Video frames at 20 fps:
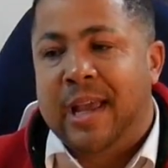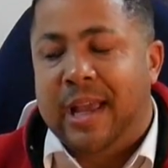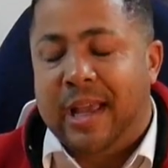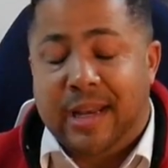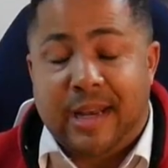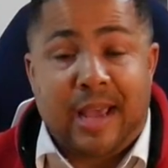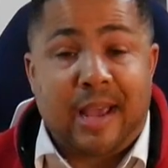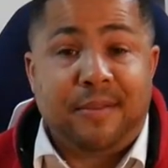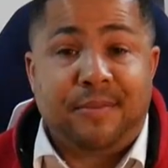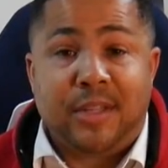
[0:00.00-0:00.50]

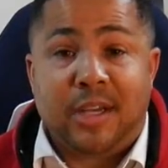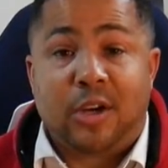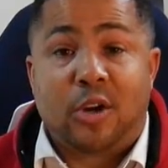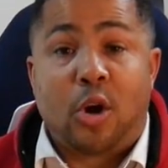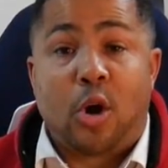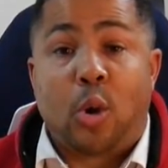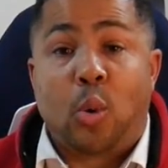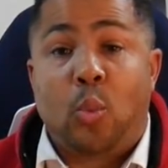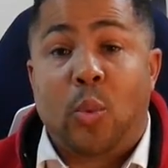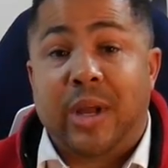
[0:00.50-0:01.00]
and have that
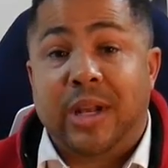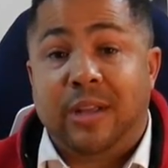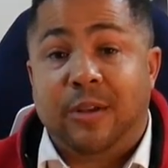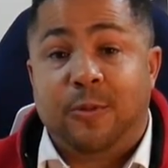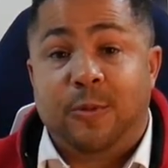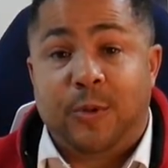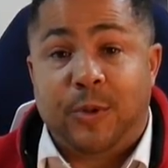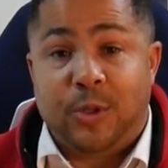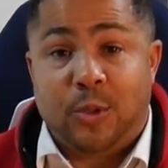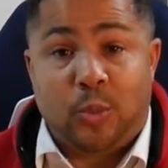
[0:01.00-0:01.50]
car waiting
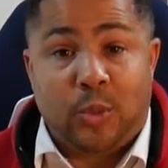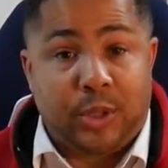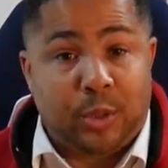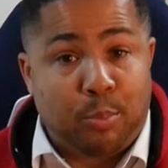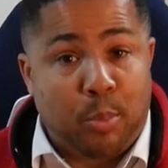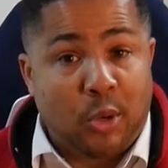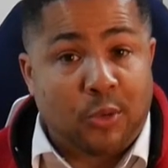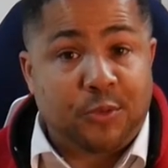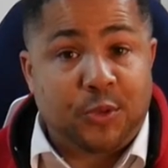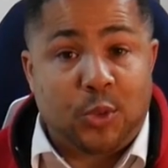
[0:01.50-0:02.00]
for you with
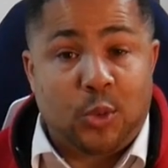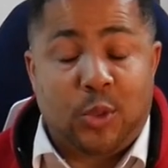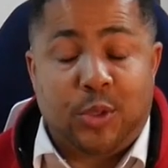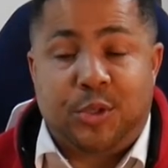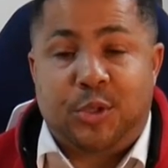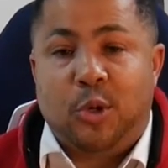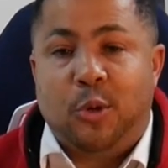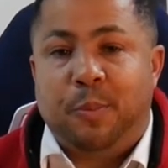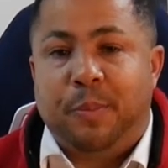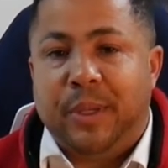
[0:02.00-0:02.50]
both
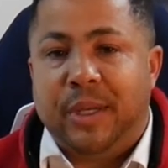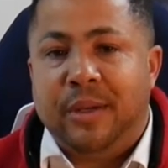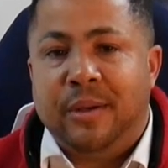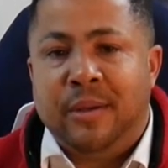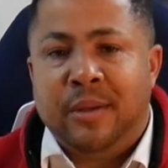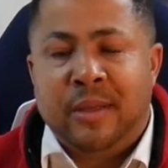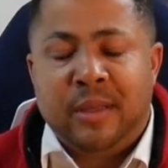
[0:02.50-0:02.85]
doors open.